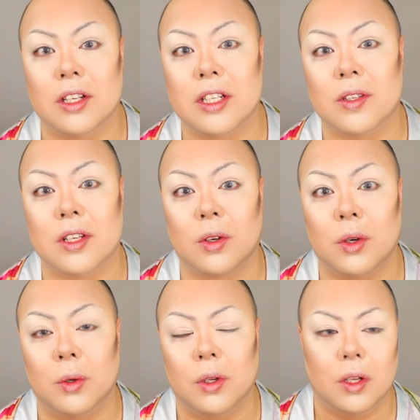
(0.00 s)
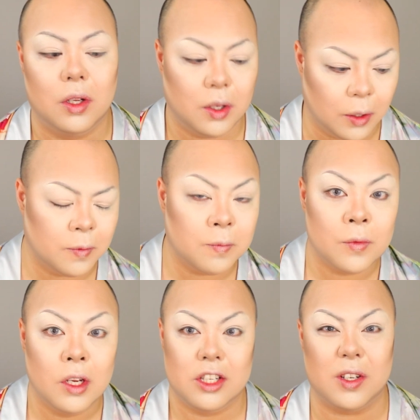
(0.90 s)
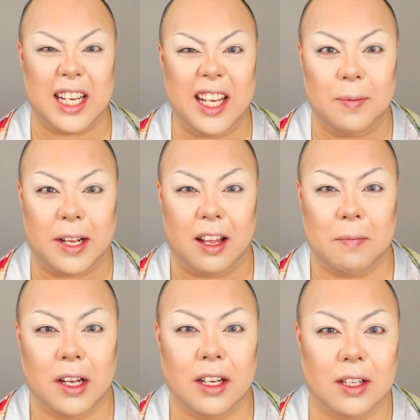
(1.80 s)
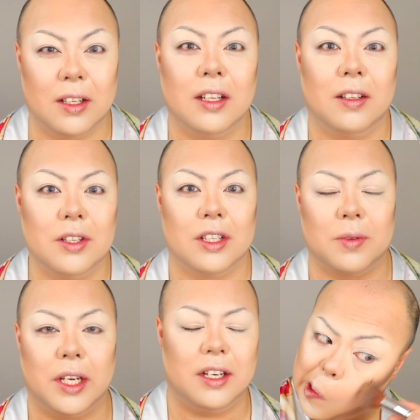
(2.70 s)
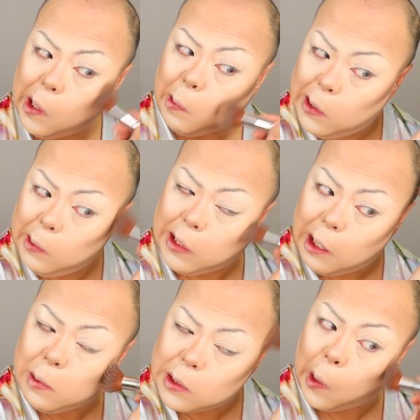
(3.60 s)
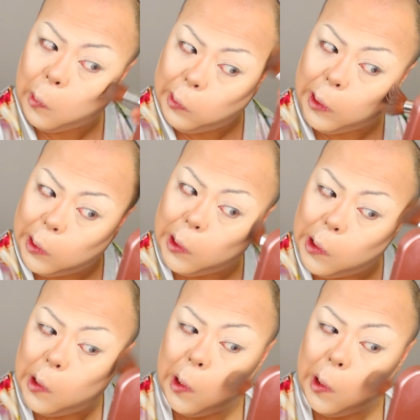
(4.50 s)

She was so cool. She was a little bit like my uncle, which is weird. I believe Kim is Korean.